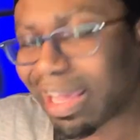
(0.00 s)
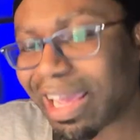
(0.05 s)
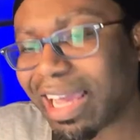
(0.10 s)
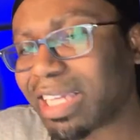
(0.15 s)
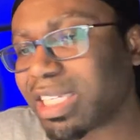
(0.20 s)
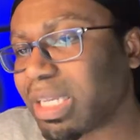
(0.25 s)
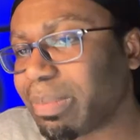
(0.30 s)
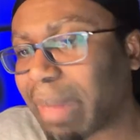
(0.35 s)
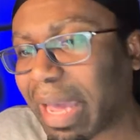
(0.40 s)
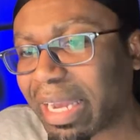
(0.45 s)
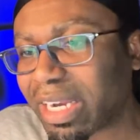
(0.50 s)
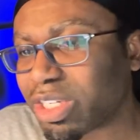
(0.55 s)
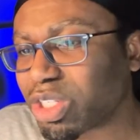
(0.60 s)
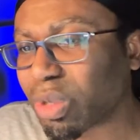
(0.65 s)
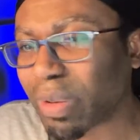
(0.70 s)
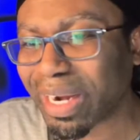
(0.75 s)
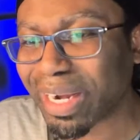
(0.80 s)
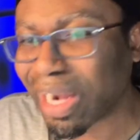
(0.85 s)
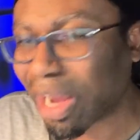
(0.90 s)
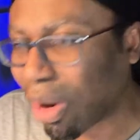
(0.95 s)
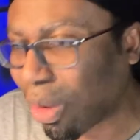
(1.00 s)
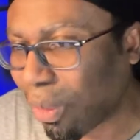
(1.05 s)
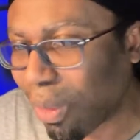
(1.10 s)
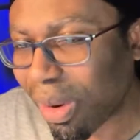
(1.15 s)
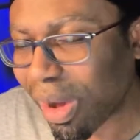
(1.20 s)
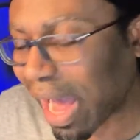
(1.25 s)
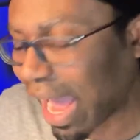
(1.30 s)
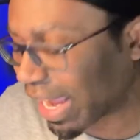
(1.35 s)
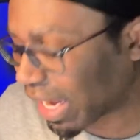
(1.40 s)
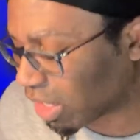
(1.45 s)
Is it mandatory? No.
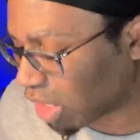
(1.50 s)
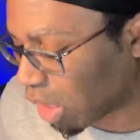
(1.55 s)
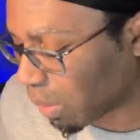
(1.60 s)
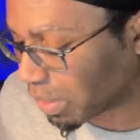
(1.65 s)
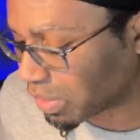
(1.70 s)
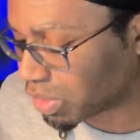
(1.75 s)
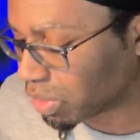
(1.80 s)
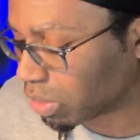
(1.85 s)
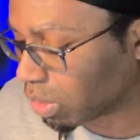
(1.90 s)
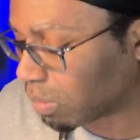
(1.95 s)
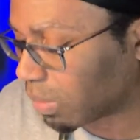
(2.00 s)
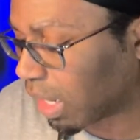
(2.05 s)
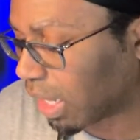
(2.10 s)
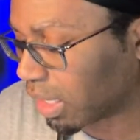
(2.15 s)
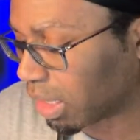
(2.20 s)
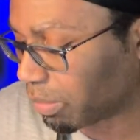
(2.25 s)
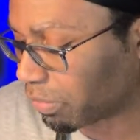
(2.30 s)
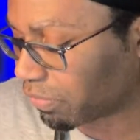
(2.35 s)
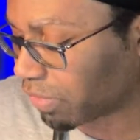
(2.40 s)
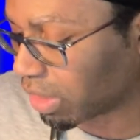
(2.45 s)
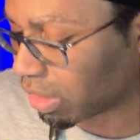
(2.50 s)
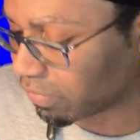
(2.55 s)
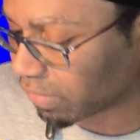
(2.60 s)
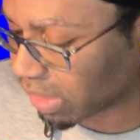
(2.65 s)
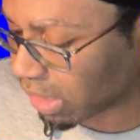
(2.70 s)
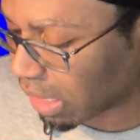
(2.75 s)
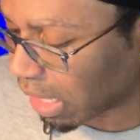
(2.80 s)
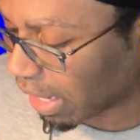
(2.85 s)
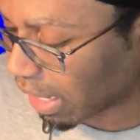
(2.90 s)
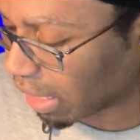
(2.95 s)
I can always do it while I'm in front of the
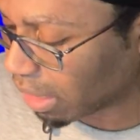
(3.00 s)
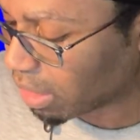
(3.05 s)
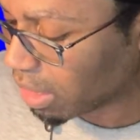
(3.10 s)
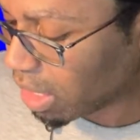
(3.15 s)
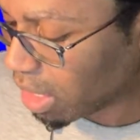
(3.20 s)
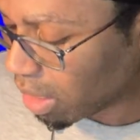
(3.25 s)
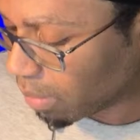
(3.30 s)
client.